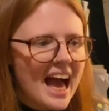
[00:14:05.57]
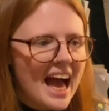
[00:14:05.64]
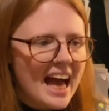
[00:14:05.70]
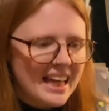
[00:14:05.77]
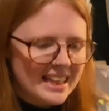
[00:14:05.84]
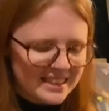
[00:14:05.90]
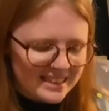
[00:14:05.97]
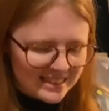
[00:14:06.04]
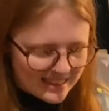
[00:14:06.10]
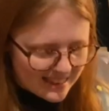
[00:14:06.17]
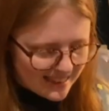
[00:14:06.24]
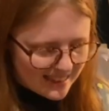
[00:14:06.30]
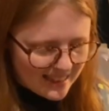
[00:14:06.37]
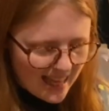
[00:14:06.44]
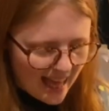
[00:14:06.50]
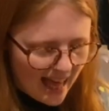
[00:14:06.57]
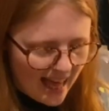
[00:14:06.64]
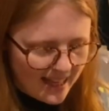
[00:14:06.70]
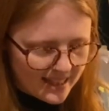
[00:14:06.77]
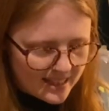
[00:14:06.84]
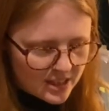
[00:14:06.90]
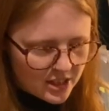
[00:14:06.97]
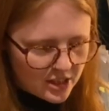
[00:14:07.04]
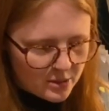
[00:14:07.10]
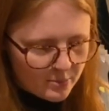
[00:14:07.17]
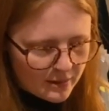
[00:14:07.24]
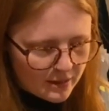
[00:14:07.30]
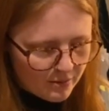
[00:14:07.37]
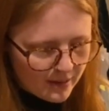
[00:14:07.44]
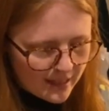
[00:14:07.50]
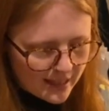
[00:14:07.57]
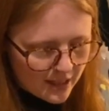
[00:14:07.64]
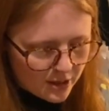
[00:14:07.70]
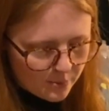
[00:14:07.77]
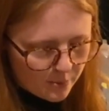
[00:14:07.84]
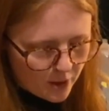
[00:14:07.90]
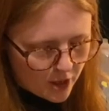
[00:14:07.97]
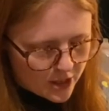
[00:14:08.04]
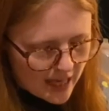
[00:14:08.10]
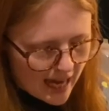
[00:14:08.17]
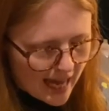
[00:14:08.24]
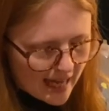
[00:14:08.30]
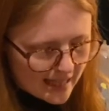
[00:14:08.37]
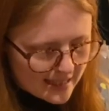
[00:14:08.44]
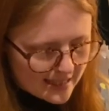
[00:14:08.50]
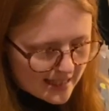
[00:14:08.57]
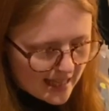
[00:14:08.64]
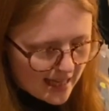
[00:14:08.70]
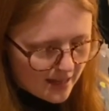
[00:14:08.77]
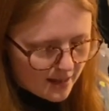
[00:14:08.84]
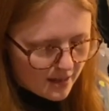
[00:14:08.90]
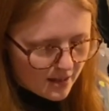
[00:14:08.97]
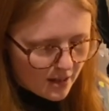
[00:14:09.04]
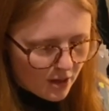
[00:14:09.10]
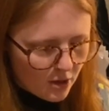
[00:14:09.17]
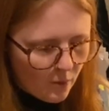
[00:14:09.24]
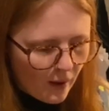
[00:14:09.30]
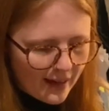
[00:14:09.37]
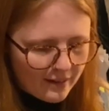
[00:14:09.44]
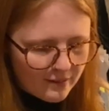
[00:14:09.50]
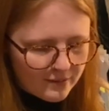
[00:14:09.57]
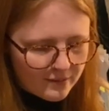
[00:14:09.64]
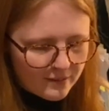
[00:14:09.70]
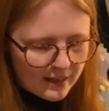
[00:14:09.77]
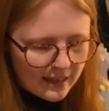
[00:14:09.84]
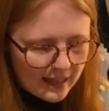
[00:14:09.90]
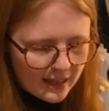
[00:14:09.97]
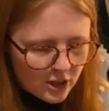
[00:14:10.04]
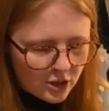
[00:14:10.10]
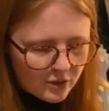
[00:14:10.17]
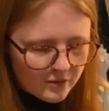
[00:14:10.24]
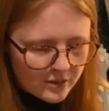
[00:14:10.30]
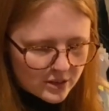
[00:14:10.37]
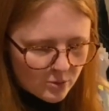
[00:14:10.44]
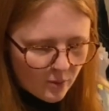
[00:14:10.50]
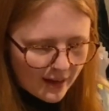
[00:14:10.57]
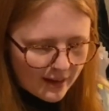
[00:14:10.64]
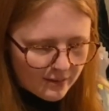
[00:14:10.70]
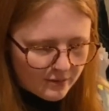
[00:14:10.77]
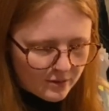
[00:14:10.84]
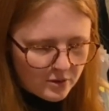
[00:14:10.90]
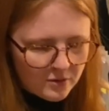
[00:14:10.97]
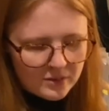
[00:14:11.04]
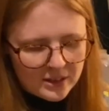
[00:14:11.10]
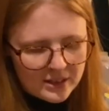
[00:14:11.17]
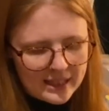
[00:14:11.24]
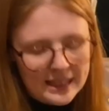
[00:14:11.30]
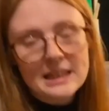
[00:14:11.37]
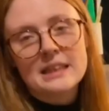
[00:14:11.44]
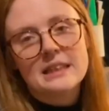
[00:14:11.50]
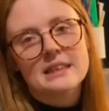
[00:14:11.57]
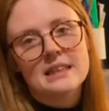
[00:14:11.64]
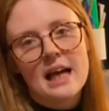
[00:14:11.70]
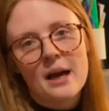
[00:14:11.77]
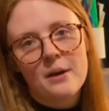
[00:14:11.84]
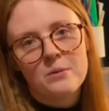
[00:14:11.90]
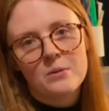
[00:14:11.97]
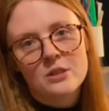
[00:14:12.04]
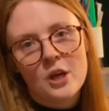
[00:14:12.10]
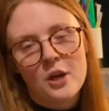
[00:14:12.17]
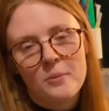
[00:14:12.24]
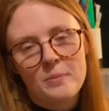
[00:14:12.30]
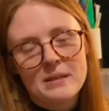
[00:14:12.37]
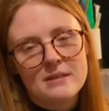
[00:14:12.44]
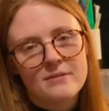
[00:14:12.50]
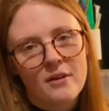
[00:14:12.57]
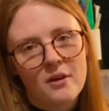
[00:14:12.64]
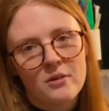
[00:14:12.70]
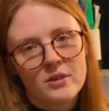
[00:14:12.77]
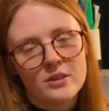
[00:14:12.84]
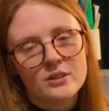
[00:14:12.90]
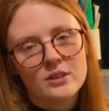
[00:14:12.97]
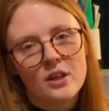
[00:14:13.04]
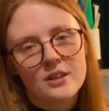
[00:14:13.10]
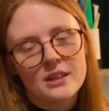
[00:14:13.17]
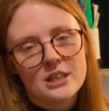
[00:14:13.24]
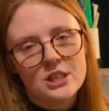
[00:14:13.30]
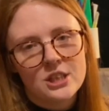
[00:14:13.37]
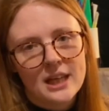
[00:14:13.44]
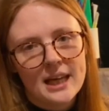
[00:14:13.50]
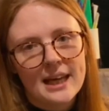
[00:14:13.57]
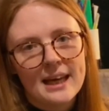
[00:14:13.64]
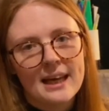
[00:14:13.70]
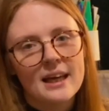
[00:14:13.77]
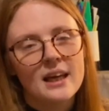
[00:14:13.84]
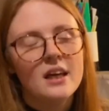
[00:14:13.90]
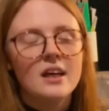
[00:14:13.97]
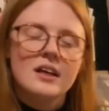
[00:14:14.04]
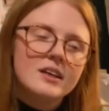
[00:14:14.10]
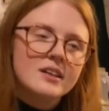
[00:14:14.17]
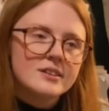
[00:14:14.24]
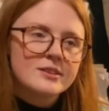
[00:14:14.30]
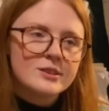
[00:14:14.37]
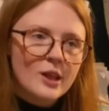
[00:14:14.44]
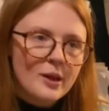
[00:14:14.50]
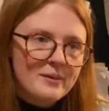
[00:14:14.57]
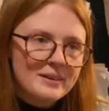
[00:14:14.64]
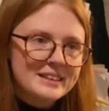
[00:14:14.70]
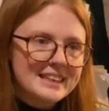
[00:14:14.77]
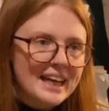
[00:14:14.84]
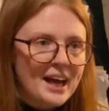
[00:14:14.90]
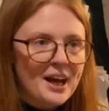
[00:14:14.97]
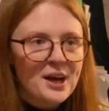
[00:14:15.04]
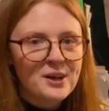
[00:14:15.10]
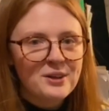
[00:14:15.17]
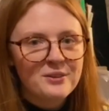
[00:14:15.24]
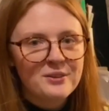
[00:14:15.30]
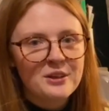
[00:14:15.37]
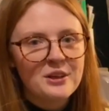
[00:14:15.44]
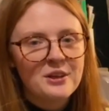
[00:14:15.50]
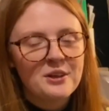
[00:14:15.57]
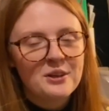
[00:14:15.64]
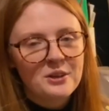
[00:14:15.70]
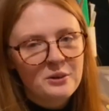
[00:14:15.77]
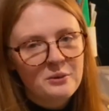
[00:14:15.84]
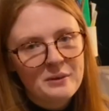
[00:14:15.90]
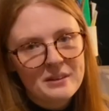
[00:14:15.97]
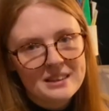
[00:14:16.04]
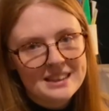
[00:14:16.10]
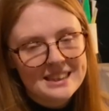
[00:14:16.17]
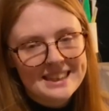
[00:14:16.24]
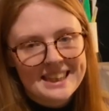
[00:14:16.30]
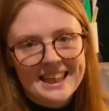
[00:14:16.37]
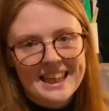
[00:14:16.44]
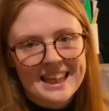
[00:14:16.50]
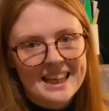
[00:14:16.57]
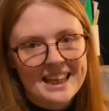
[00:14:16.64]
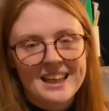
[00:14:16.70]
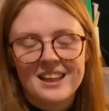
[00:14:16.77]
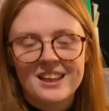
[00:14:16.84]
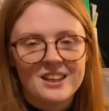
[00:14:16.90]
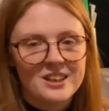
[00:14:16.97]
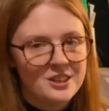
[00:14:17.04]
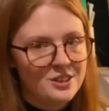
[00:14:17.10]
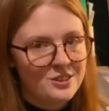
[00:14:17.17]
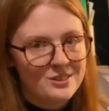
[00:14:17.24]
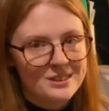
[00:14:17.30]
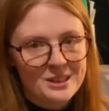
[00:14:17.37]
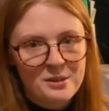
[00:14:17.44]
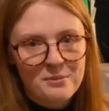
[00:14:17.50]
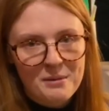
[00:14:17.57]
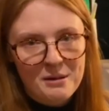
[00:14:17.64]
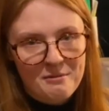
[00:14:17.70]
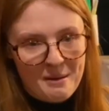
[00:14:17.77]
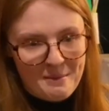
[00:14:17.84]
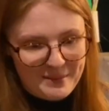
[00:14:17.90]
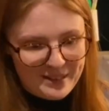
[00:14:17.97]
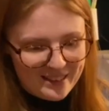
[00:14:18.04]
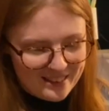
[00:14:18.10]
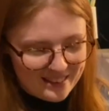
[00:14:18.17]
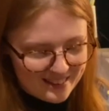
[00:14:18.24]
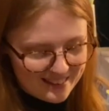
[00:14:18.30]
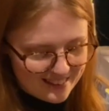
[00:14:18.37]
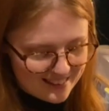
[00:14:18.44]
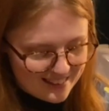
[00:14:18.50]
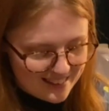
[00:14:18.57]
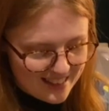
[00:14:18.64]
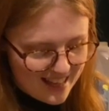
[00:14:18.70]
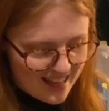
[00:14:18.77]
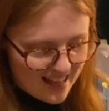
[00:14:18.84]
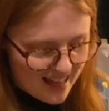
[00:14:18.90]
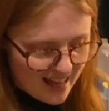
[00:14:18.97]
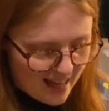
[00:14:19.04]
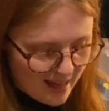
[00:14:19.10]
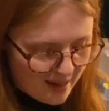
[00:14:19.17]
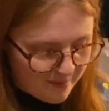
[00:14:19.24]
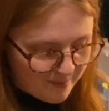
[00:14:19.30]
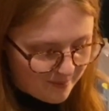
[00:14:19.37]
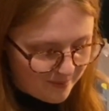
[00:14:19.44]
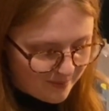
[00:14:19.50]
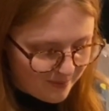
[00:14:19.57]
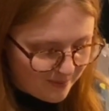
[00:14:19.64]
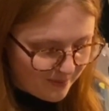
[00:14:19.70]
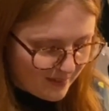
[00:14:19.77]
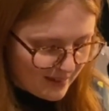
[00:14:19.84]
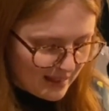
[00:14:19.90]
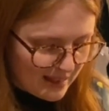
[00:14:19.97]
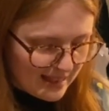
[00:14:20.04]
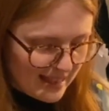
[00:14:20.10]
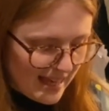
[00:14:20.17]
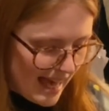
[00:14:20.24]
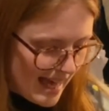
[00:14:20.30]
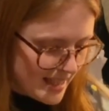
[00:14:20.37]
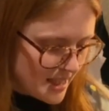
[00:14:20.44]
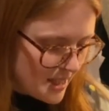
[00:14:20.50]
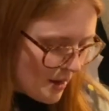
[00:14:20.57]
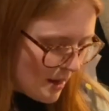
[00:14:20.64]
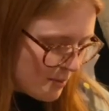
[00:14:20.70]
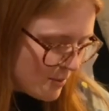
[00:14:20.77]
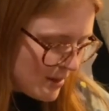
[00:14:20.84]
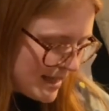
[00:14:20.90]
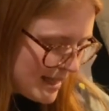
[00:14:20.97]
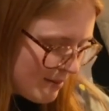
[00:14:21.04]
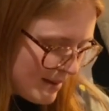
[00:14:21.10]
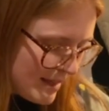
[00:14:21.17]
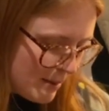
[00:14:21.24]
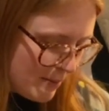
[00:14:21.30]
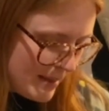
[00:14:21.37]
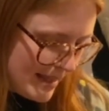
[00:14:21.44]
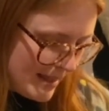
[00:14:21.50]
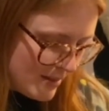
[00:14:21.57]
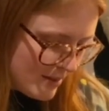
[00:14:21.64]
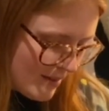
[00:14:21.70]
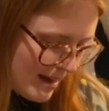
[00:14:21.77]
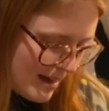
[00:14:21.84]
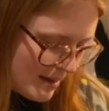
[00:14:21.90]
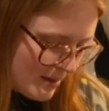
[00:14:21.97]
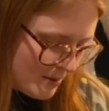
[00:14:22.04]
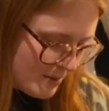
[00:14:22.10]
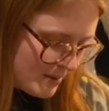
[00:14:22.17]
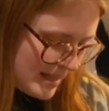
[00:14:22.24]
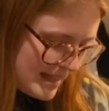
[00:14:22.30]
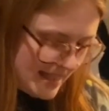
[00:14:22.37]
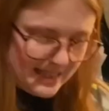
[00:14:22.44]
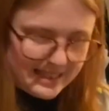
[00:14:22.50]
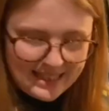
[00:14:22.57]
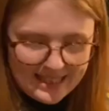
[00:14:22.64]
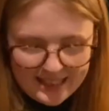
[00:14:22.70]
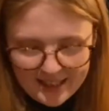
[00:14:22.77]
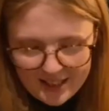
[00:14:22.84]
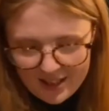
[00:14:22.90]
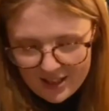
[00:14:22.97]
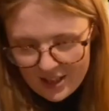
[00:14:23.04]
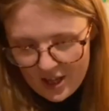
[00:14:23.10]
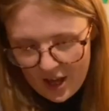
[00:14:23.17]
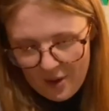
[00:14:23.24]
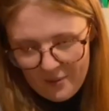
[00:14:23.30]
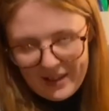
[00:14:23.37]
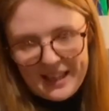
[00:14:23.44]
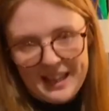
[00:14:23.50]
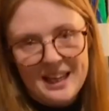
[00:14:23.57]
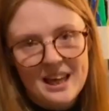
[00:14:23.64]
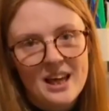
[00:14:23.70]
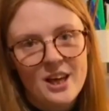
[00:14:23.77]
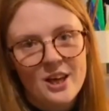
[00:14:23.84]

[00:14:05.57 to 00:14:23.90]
And yeah, it's just been a really good project. It covers quite a few of the things that I was hoping to focus on this year: slowing down, quilting, and using up my remnants. Yeah, so I'm really pleased with how it is going.